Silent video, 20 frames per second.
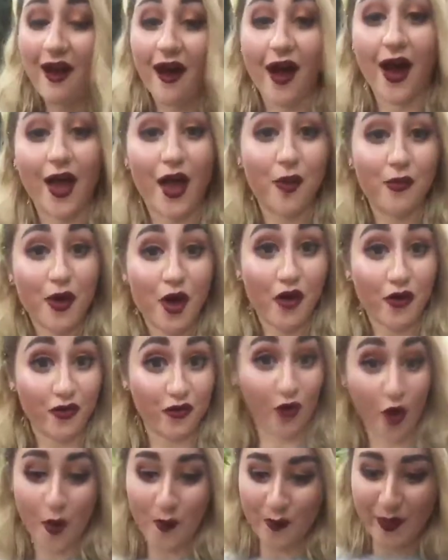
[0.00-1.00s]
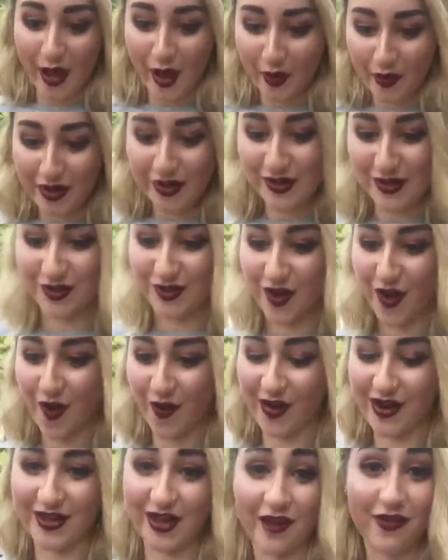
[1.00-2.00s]
I am from Barry so
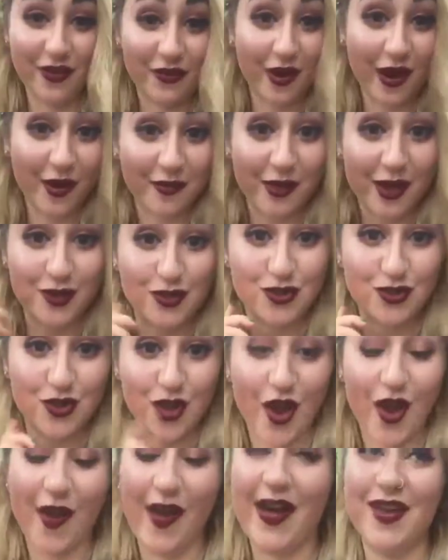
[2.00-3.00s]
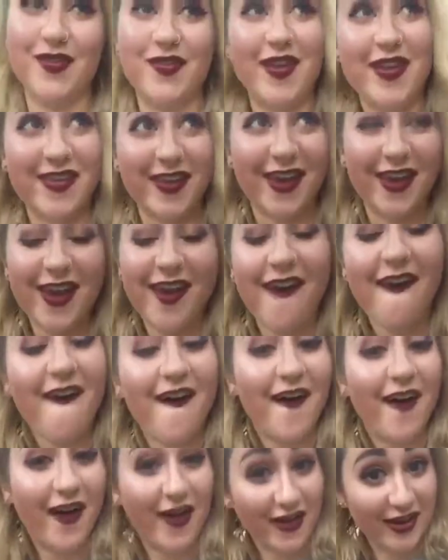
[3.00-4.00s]
I definitely recommend you go and visit
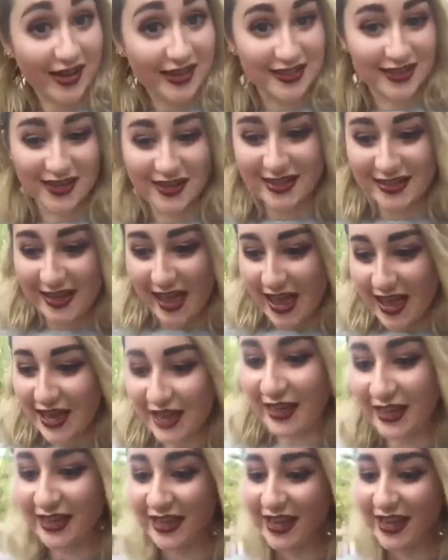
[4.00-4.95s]
on a sunny day.